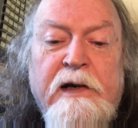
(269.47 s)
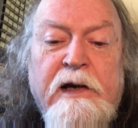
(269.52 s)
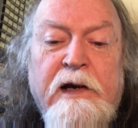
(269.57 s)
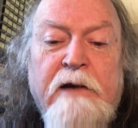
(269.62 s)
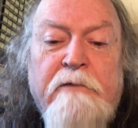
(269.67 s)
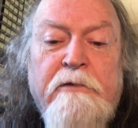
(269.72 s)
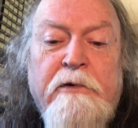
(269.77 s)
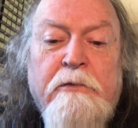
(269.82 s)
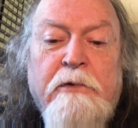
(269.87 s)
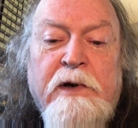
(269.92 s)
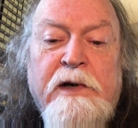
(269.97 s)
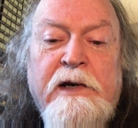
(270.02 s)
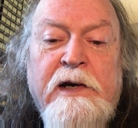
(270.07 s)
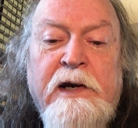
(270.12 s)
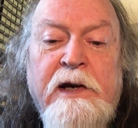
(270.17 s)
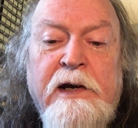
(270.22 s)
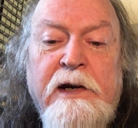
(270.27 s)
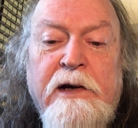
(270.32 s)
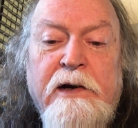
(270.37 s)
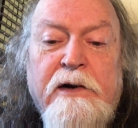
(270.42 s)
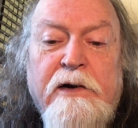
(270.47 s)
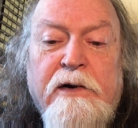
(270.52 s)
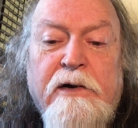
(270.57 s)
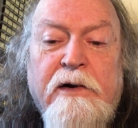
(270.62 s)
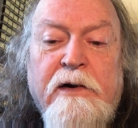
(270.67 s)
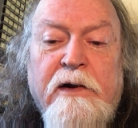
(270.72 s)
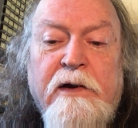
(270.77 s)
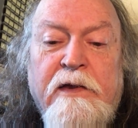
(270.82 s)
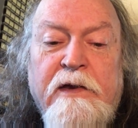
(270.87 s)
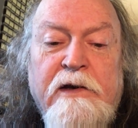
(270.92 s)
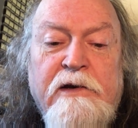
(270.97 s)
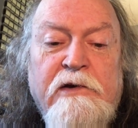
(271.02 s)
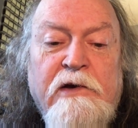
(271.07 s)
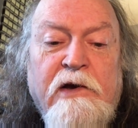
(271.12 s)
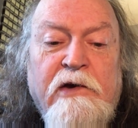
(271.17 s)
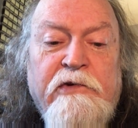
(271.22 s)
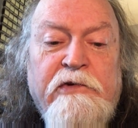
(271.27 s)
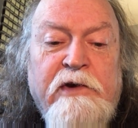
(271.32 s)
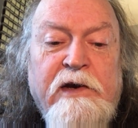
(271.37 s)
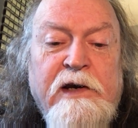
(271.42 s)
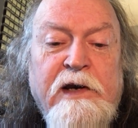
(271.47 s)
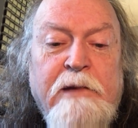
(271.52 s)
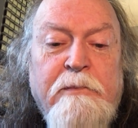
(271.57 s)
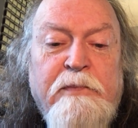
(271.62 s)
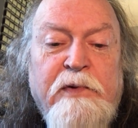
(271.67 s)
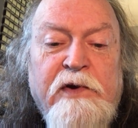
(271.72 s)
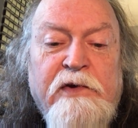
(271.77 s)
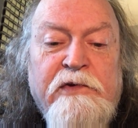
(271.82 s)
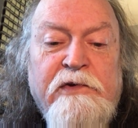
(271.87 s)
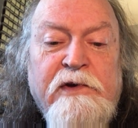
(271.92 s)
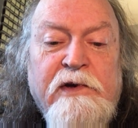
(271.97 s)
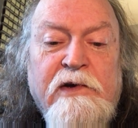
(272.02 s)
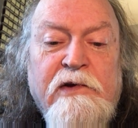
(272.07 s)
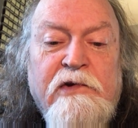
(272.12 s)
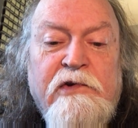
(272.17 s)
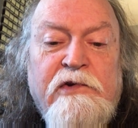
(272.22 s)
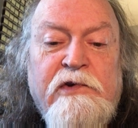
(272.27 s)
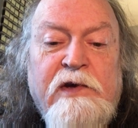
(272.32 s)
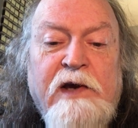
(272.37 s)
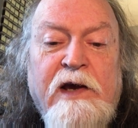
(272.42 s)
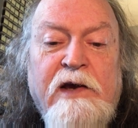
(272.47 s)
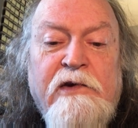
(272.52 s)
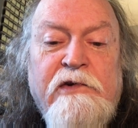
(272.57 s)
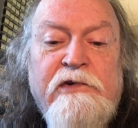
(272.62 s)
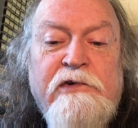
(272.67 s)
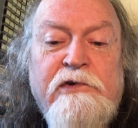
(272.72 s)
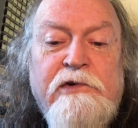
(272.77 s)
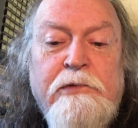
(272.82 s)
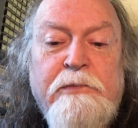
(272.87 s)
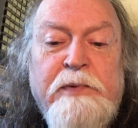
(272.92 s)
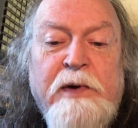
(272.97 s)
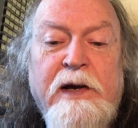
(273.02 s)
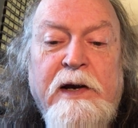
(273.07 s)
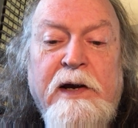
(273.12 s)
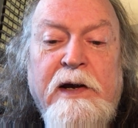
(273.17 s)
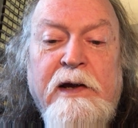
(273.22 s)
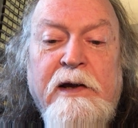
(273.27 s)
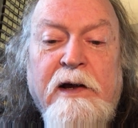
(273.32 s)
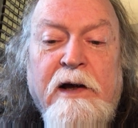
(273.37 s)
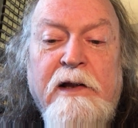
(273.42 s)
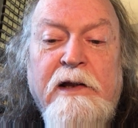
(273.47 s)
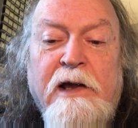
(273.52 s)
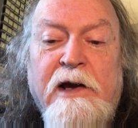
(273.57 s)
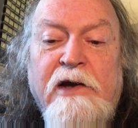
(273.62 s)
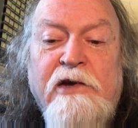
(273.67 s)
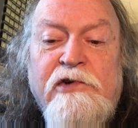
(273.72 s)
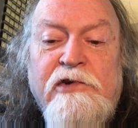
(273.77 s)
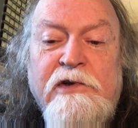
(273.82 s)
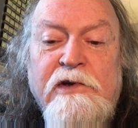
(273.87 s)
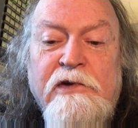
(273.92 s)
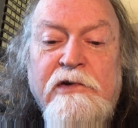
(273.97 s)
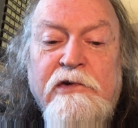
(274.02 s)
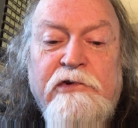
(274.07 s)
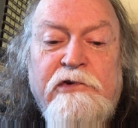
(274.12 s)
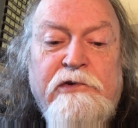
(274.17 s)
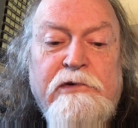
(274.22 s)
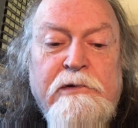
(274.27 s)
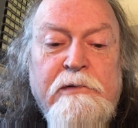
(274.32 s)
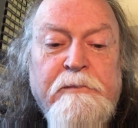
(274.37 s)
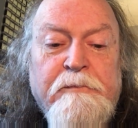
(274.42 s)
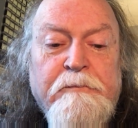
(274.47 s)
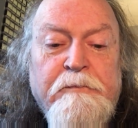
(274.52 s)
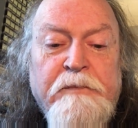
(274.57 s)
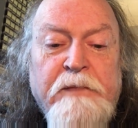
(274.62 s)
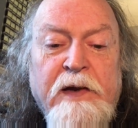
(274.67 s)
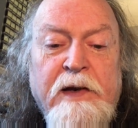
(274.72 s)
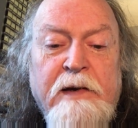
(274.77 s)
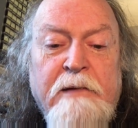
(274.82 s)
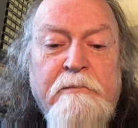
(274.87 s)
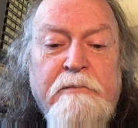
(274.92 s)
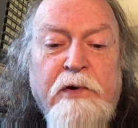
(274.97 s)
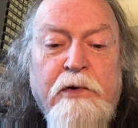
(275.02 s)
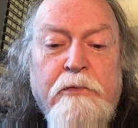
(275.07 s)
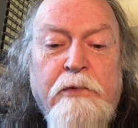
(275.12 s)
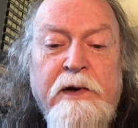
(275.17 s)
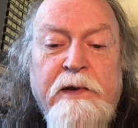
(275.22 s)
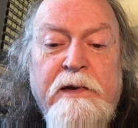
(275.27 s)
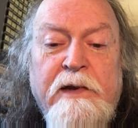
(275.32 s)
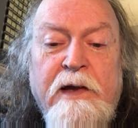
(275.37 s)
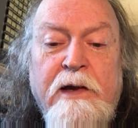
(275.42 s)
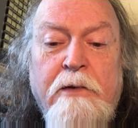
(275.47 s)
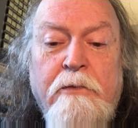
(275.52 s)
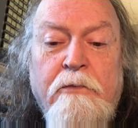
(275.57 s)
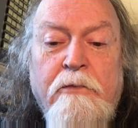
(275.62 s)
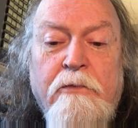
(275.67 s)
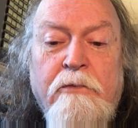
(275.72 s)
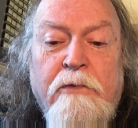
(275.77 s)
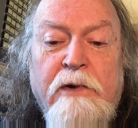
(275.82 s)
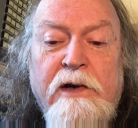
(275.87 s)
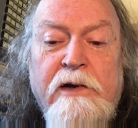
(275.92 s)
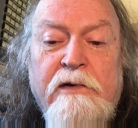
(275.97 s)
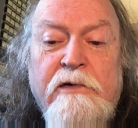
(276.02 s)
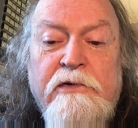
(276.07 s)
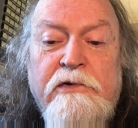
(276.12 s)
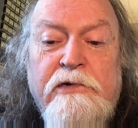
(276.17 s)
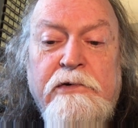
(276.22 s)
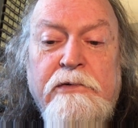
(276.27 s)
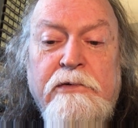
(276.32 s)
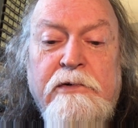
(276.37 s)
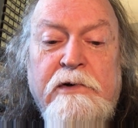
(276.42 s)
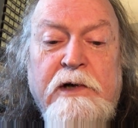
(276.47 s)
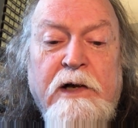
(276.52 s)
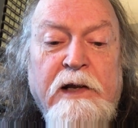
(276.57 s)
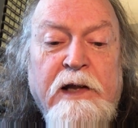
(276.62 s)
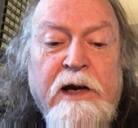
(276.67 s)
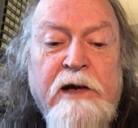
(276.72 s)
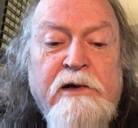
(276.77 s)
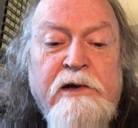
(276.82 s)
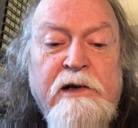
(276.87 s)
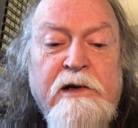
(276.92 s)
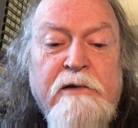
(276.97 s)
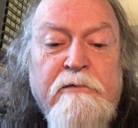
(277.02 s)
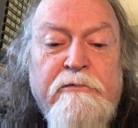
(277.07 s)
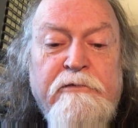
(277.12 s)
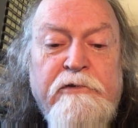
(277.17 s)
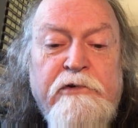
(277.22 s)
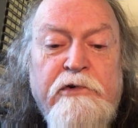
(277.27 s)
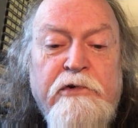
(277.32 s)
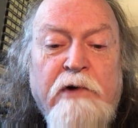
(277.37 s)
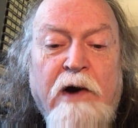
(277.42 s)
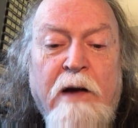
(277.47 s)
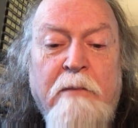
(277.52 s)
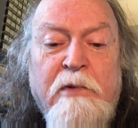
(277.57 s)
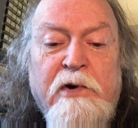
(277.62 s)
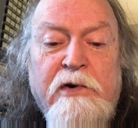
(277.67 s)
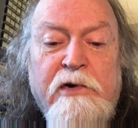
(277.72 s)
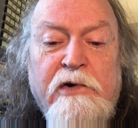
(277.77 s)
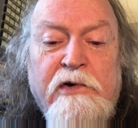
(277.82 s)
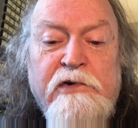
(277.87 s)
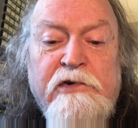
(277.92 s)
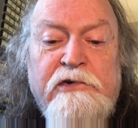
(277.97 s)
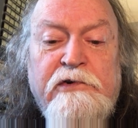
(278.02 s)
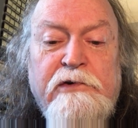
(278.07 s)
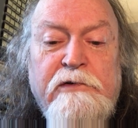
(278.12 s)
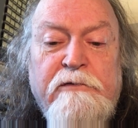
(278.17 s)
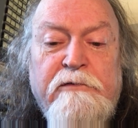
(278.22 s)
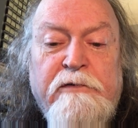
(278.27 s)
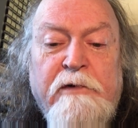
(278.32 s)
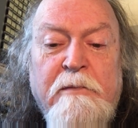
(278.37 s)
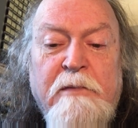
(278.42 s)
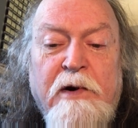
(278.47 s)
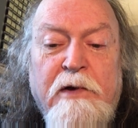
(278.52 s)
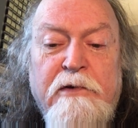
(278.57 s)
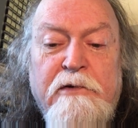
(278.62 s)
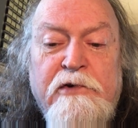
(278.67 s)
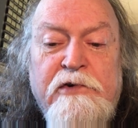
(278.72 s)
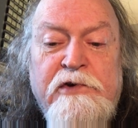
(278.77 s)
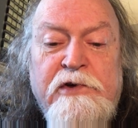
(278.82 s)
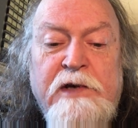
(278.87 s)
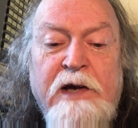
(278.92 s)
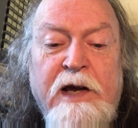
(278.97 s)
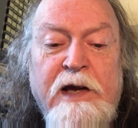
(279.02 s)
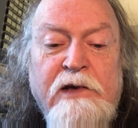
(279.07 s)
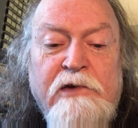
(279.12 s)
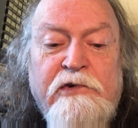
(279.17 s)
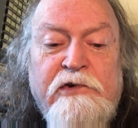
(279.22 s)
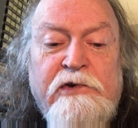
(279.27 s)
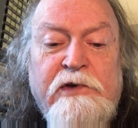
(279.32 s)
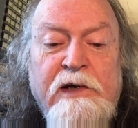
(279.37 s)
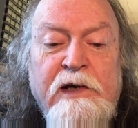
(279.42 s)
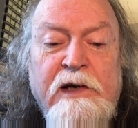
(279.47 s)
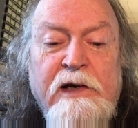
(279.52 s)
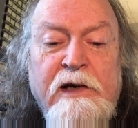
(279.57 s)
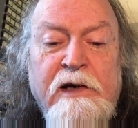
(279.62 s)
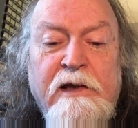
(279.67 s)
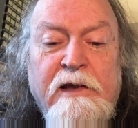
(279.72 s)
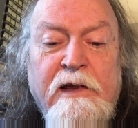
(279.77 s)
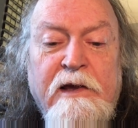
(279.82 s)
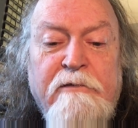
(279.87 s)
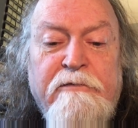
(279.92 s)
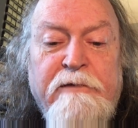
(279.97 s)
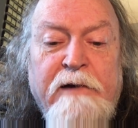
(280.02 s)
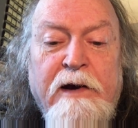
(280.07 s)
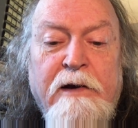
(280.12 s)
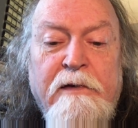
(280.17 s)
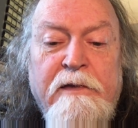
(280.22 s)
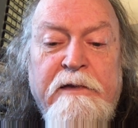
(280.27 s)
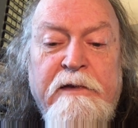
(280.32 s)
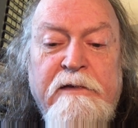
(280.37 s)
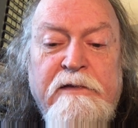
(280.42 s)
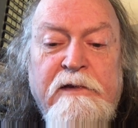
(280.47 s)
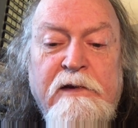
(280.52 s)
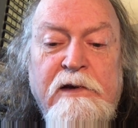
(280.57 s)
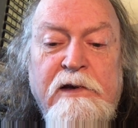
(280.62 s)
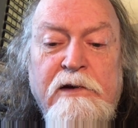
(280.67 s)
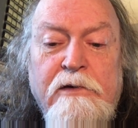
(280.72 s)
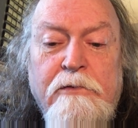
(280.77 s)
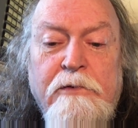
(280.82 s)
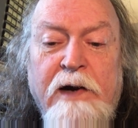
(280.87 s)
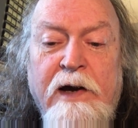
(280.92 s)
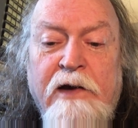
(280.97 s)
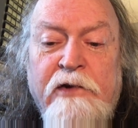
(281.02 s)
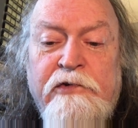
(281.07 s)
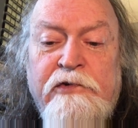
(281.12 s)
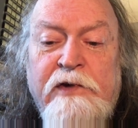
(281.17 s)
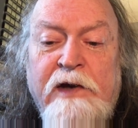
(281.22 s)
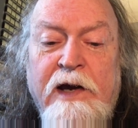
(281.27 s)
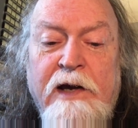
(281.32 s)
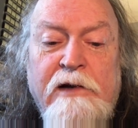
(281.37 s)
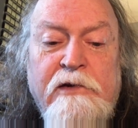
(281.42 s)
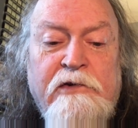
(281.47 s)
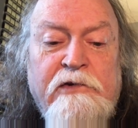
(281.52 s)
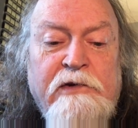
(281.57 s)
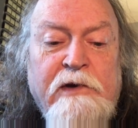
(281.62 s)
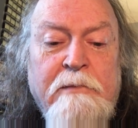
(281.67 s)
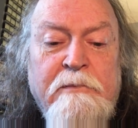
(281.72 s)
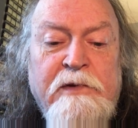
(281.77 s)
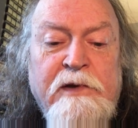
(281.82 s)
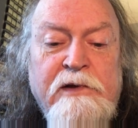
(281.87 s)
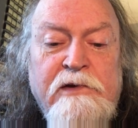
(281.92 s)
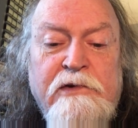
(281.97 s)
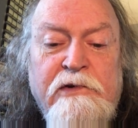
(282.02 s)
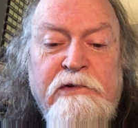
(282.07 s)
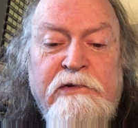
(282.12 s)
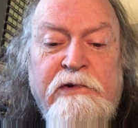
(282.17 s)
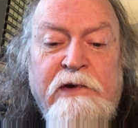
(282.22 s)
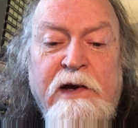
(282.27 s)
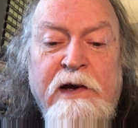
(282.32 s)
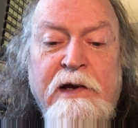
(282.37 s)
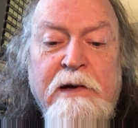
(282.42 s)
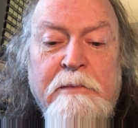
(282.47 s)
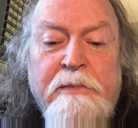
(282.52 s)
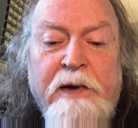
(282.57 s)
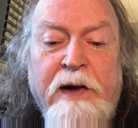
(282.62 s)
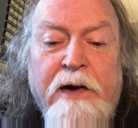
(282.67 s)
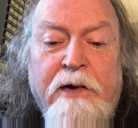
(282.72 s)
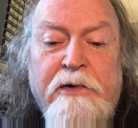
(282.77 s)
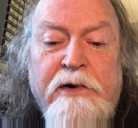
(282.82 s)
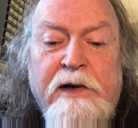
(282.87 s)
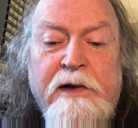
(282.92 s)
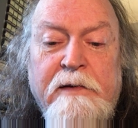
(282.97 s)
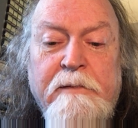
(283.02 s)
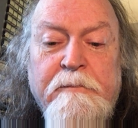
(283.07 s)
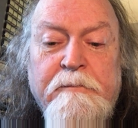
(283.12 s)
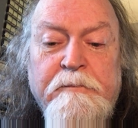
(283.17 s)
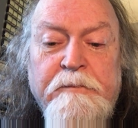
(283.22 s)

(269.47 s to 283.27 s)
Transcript: Everyone here that does any business has to pay a license. But when they went to collecting of drummers from other states, they found that the U.S. had something to say about it.